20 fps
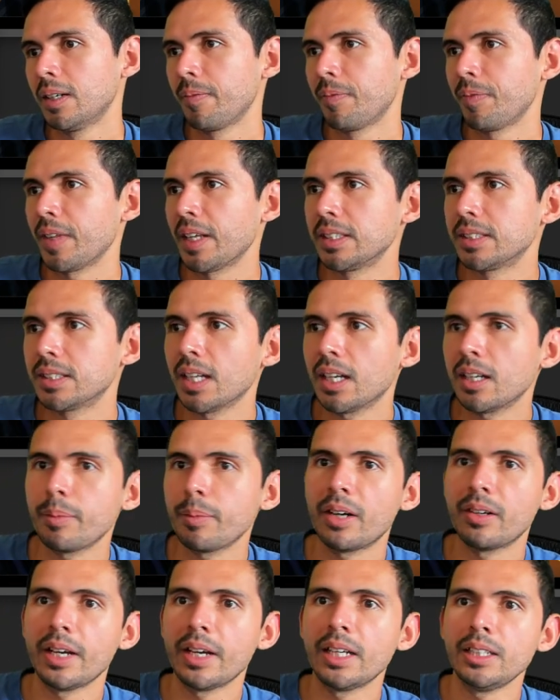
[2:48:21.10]
It's not
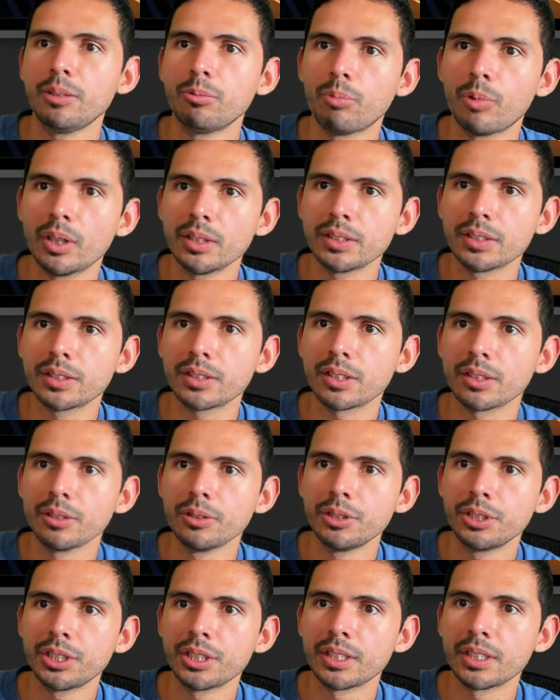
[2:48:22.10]
about any one
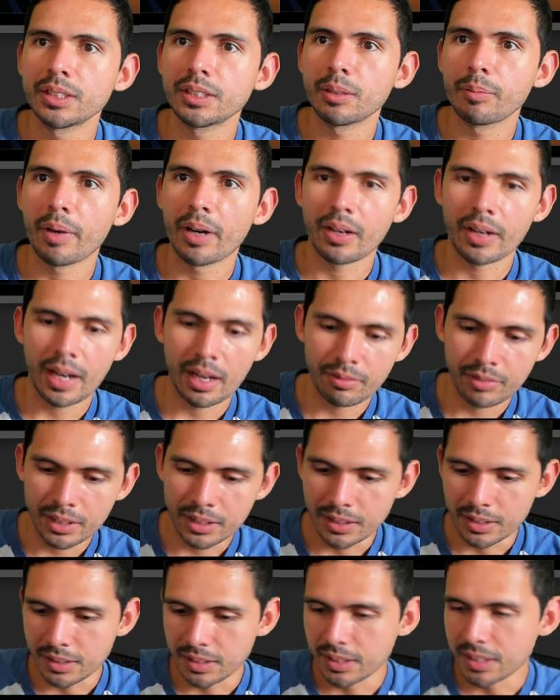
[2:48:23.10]
solution. It's about
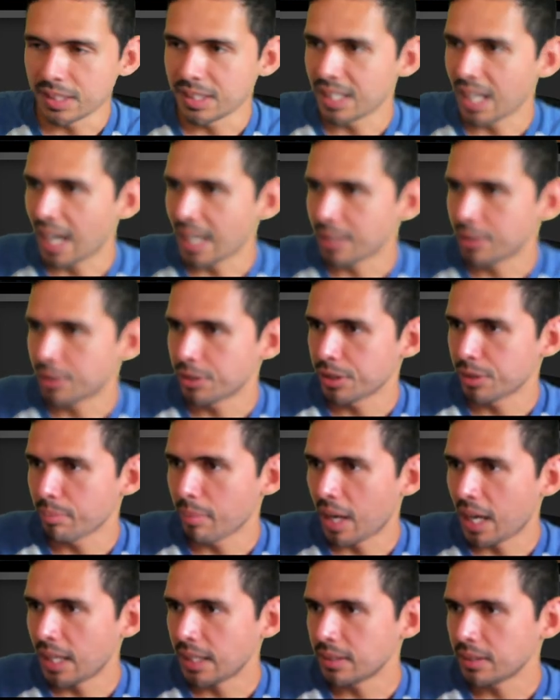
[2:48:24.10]
having the designer's
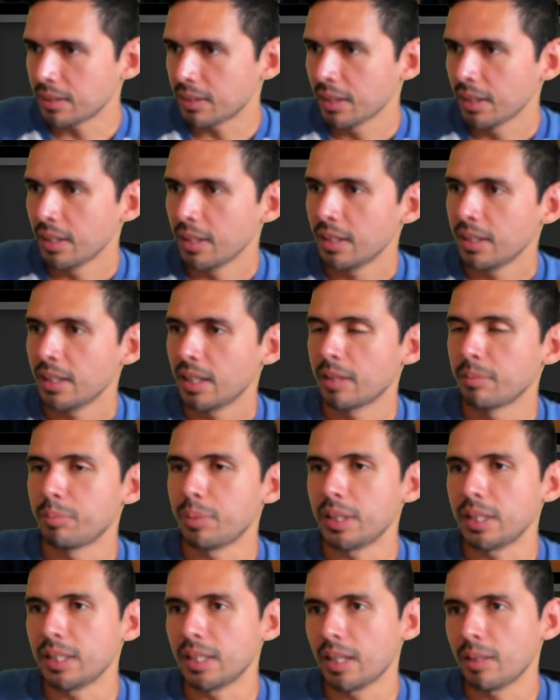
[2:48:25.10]
mind and
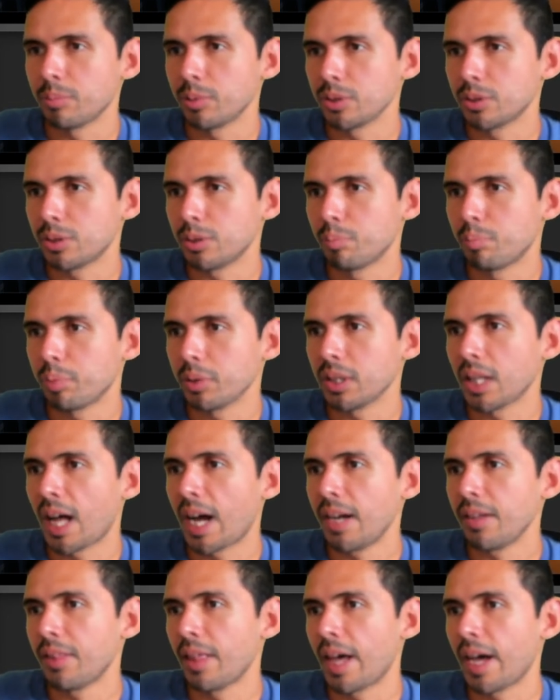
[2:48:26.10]
being able to
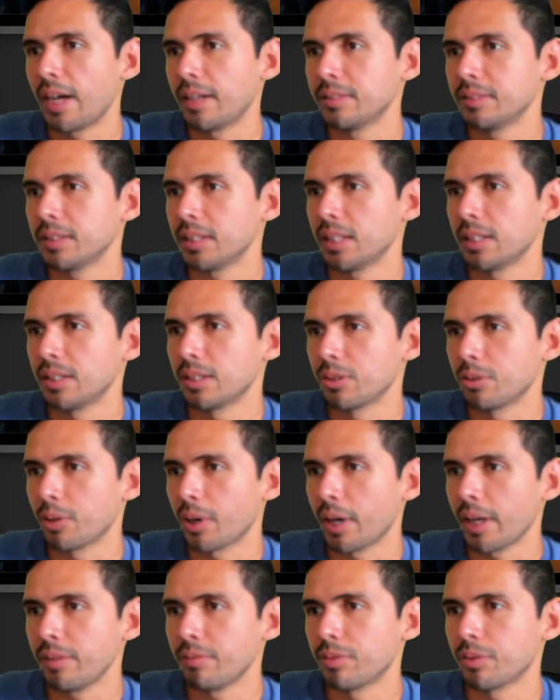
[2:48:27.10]
apply that in a
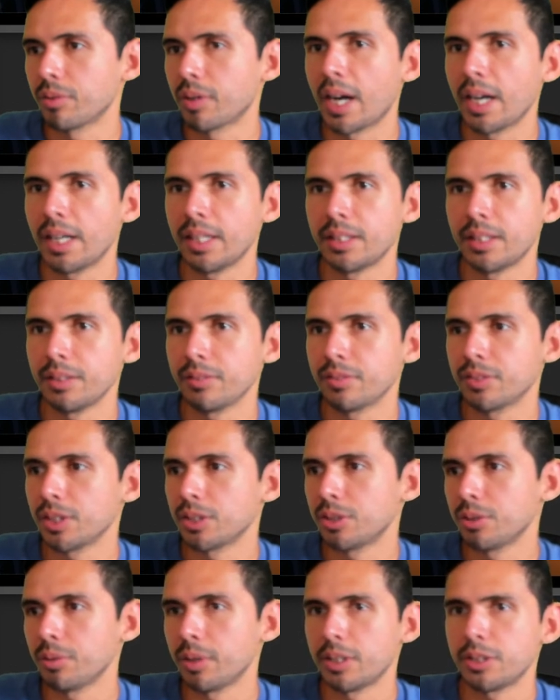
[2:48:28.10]
great variety of
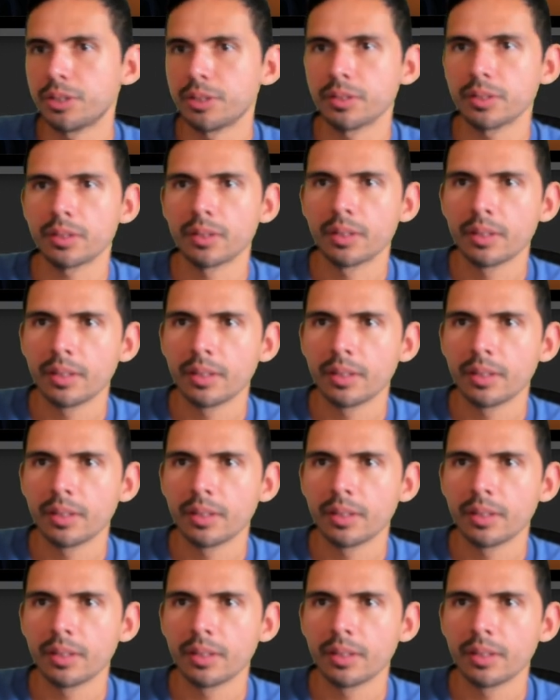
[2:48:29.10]
situations.